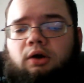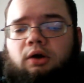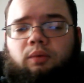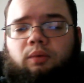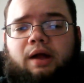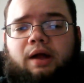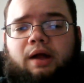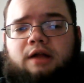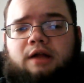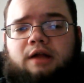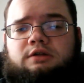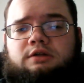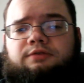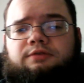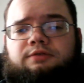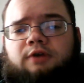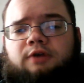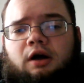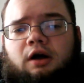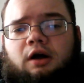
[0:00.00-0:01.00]
ranged
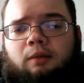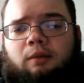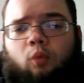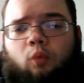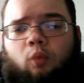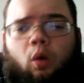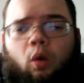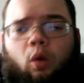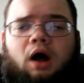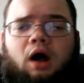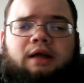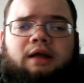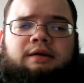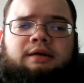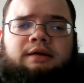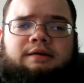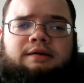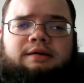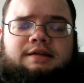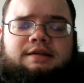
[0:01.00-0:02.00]
from
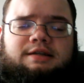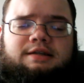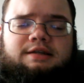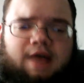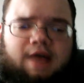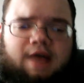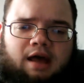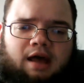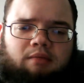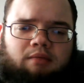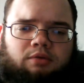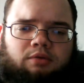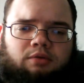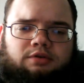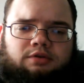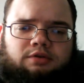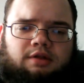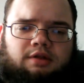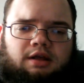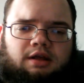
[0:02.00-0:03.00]
1 to 10
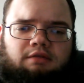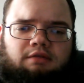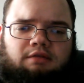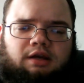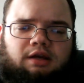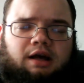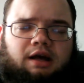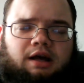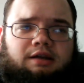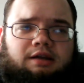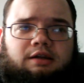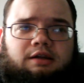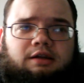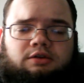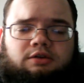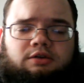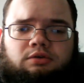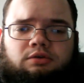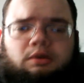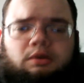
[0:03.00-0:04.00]
most of the evening. I did
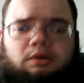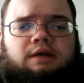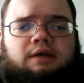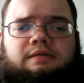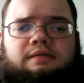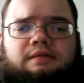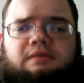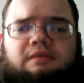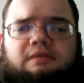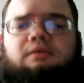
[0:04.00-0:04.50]
get 2 20s.